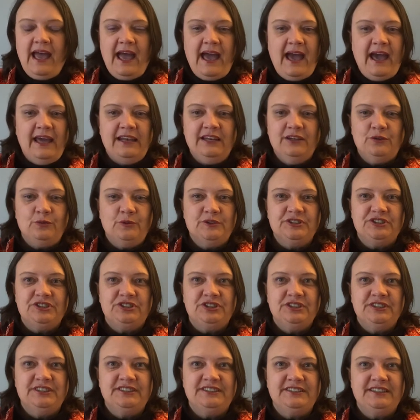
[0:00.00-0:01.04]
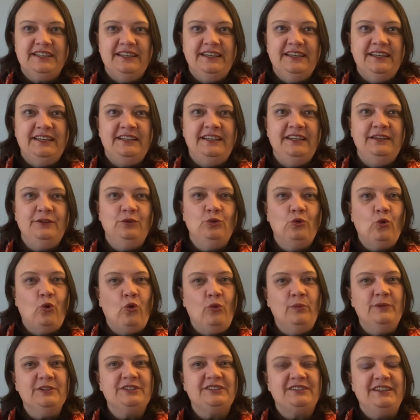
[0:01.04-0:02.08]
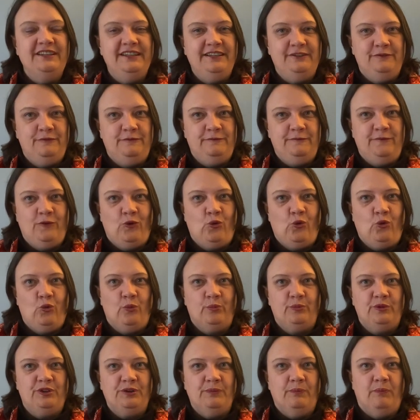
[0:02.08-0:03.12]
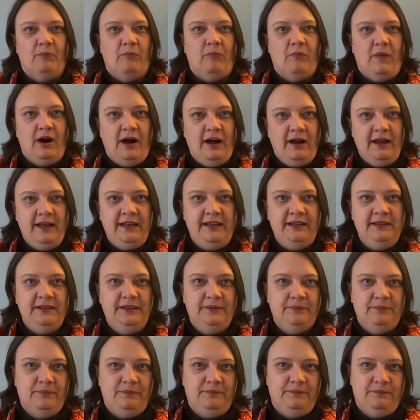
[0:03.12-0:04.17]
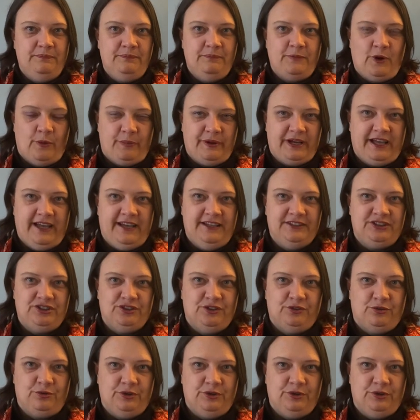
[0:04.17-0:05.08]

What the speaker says: And it was just it enormously informed my propagation